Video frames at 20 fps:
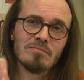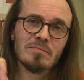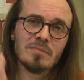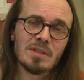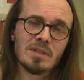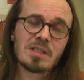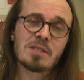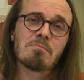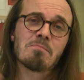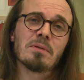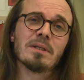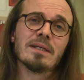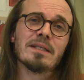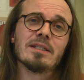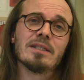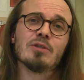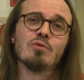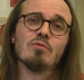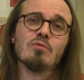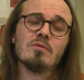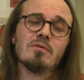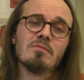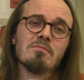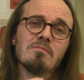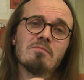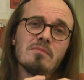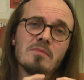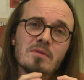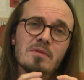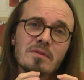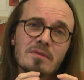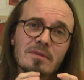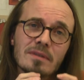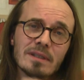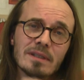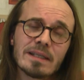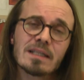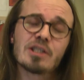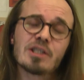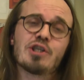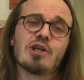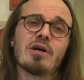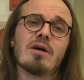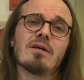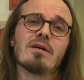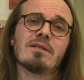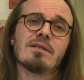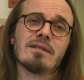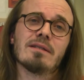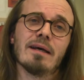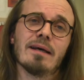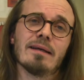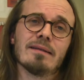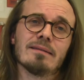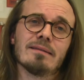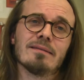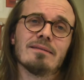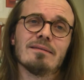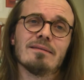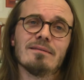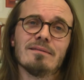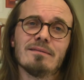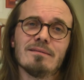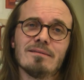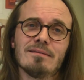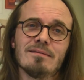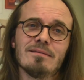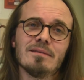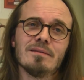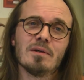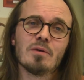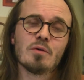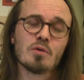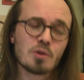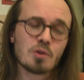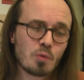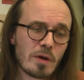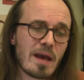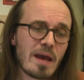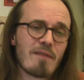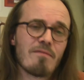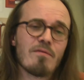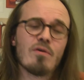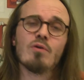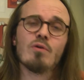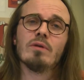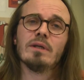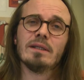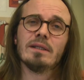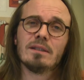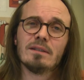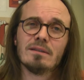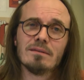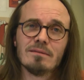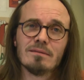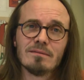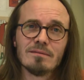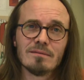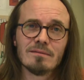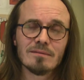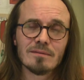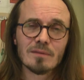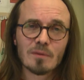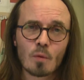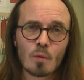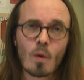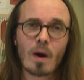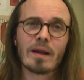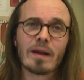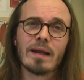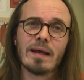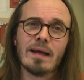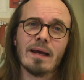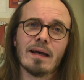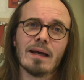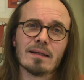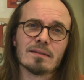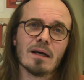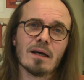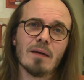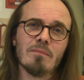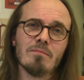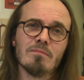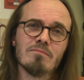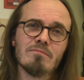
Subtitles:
split to little chunks, that, because we have only one day at a time.